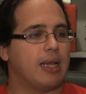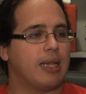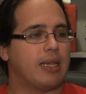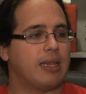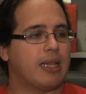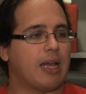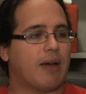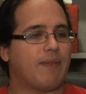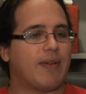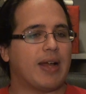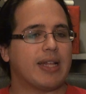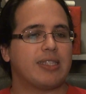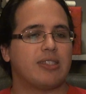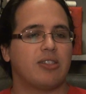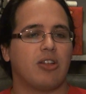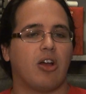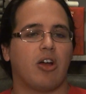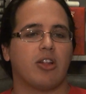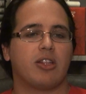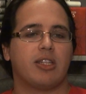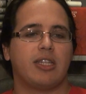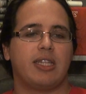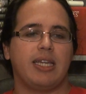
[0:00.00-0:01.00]
Now that's
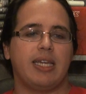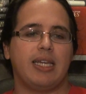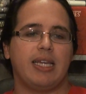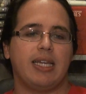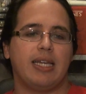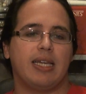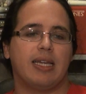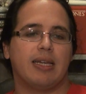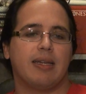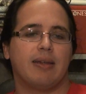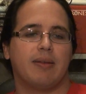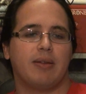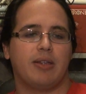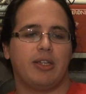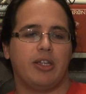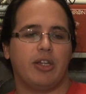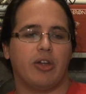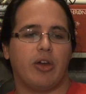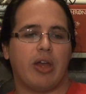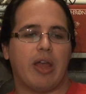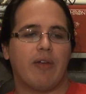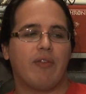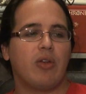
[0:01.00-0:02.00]
not
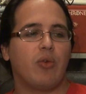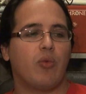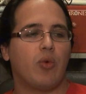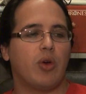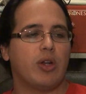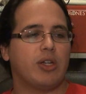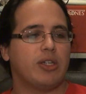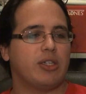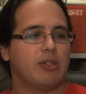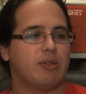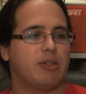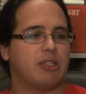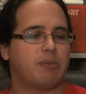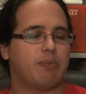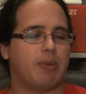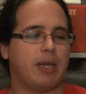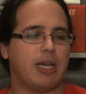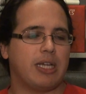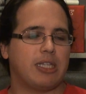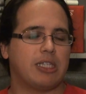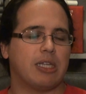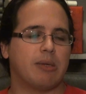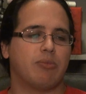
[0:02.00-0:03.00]
everyone just
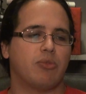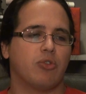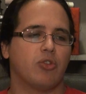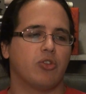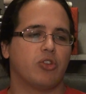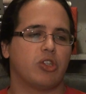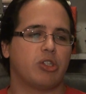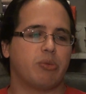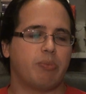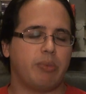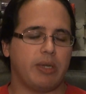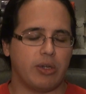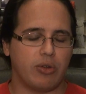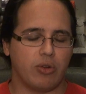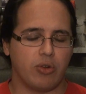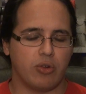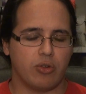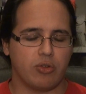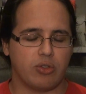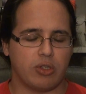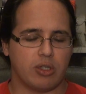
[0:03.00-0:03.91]
picks up their spears